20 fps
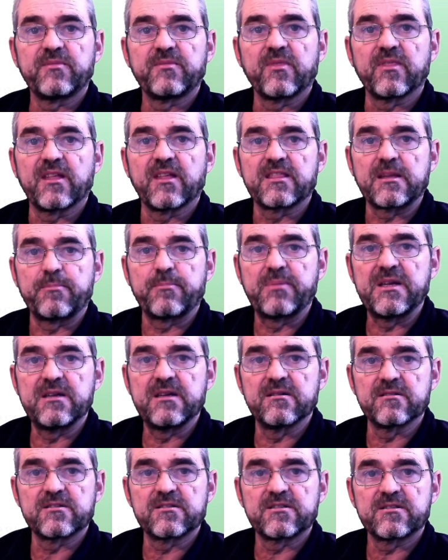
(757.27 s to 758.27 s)
that
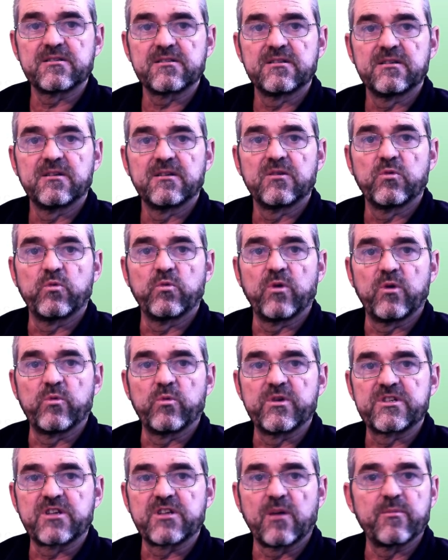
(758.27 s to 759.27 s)
appears when we
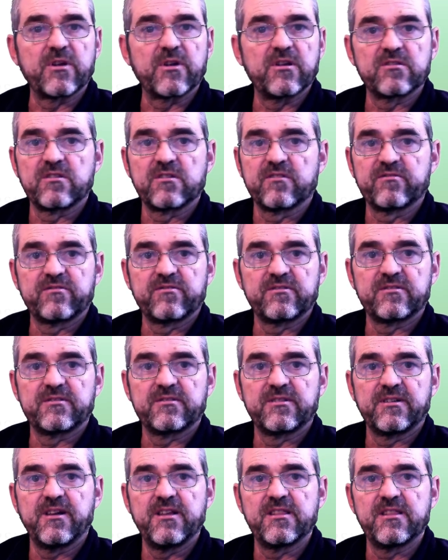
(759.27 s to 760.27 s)
sum a lot of
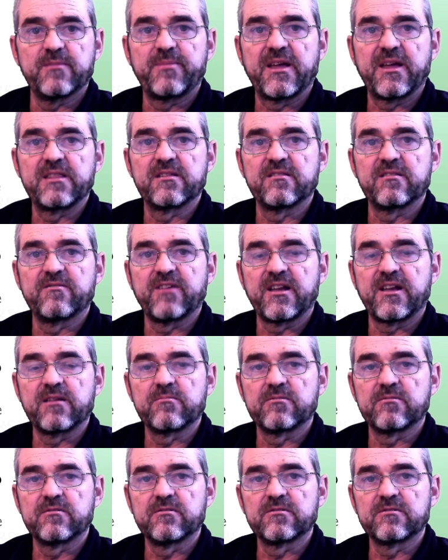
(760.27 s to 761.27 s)
independent
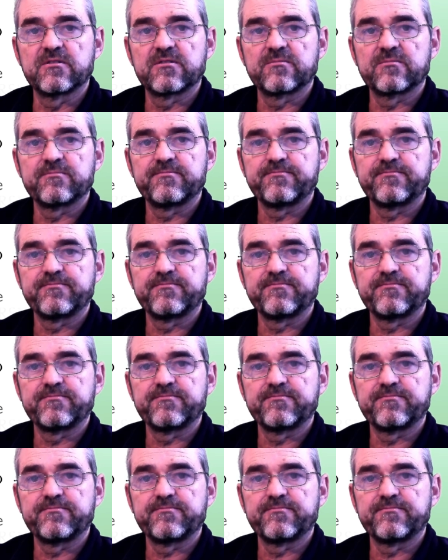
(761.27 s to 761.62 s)
variables,